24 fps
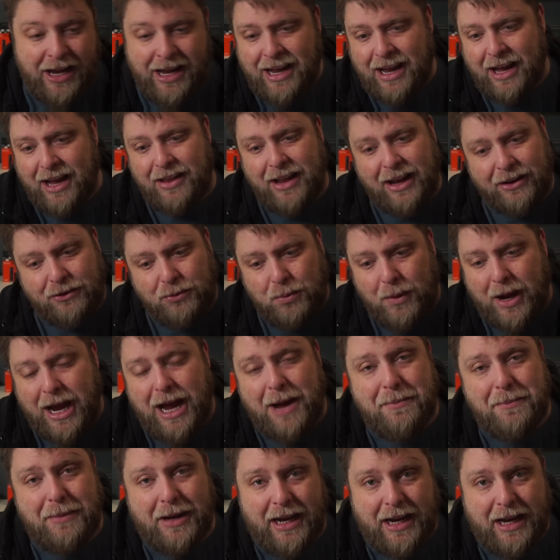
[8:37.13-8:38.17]
and that's why I
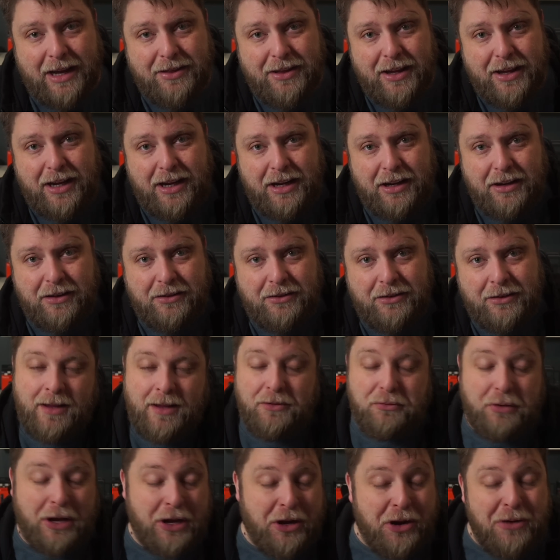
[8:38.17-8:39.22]
make these. So I